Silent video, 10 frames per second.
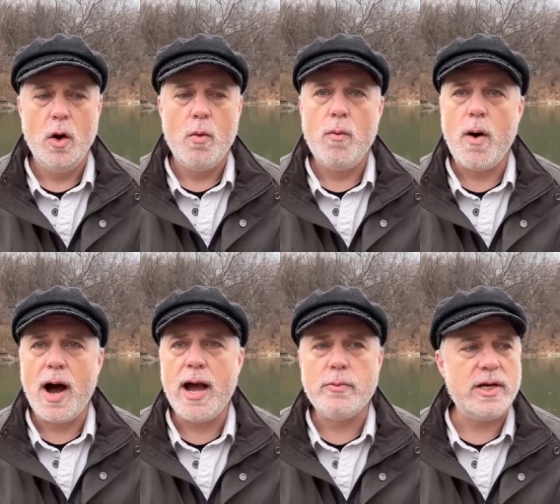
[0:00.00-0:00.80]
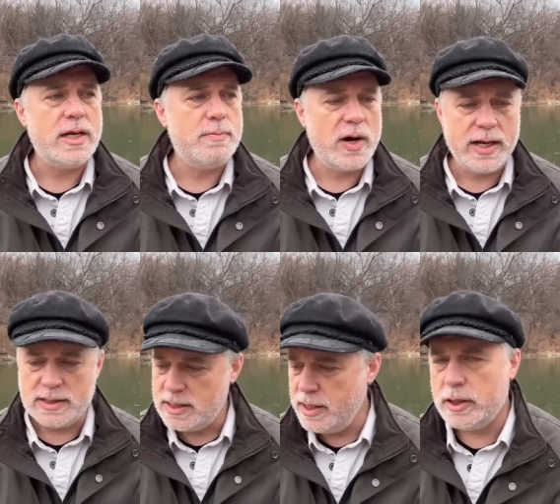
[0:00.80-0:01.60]
Why would he bring
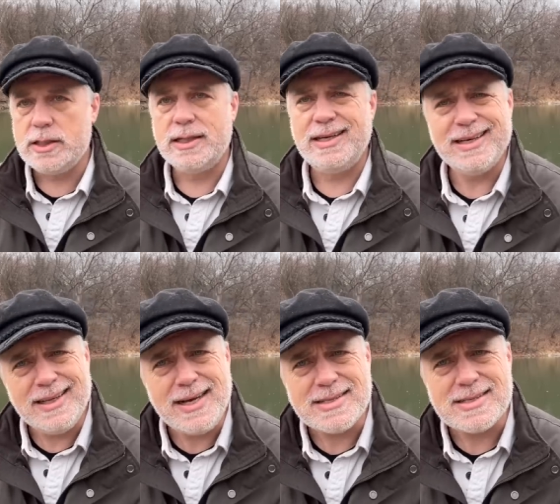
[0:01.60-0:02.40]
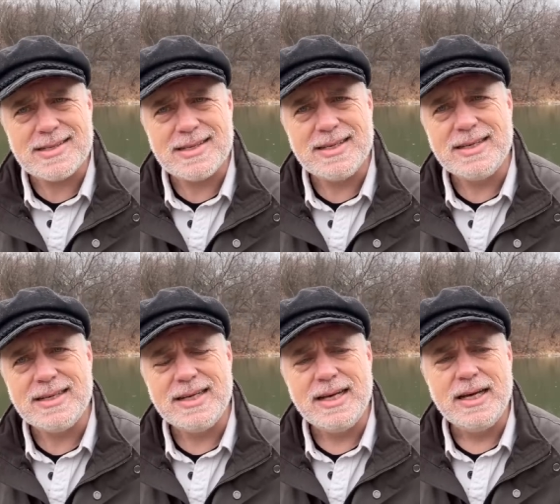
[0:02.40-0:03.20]
us here to kill us?
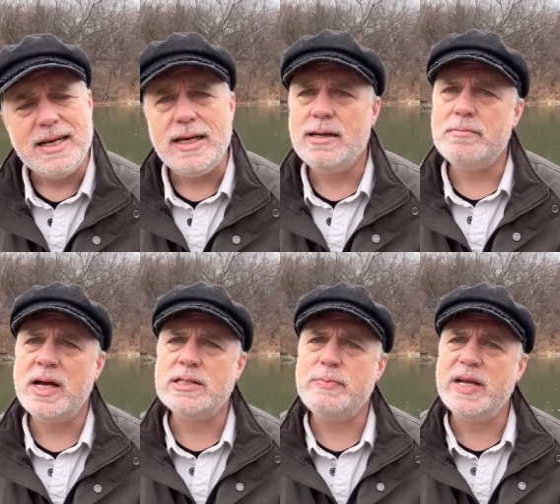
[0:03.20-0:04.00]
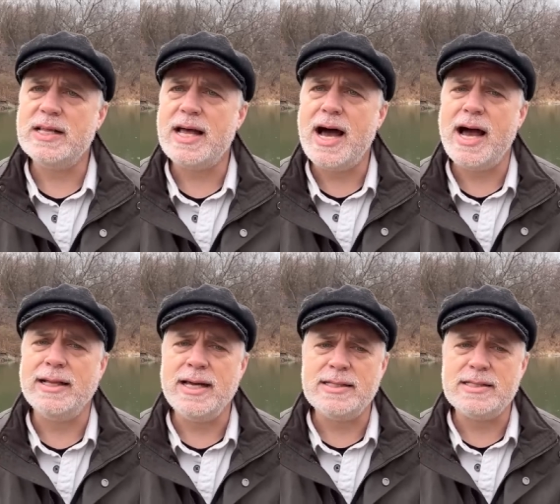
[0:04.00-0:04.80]
It must be a lie.
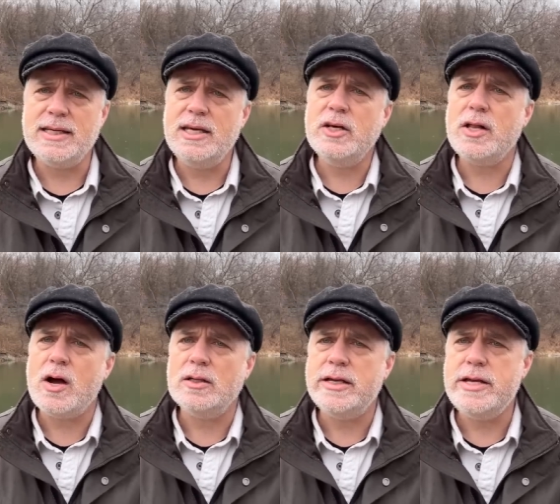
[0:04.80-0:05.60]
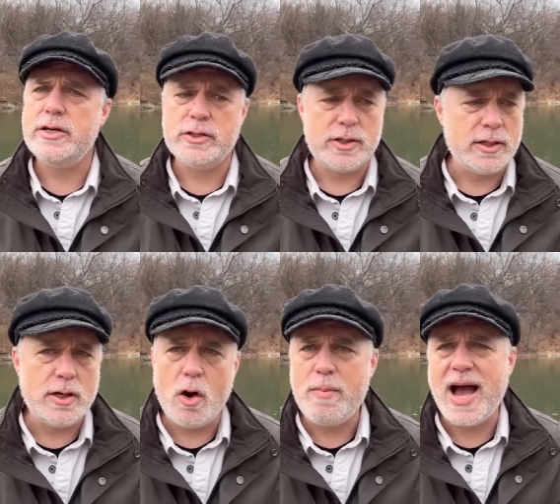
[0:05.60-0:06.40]
Let's kill our leaders and
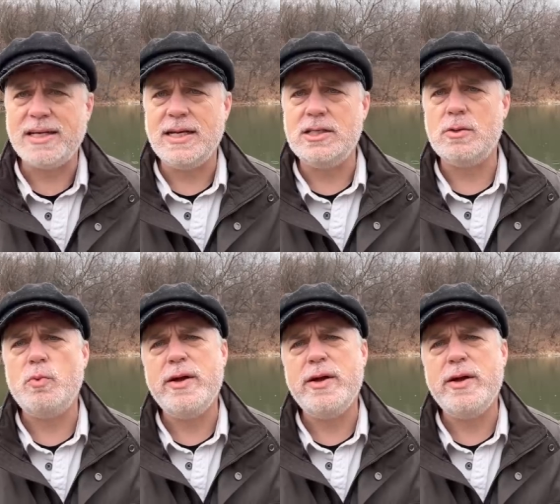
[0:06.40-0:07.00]
go back to Egypt.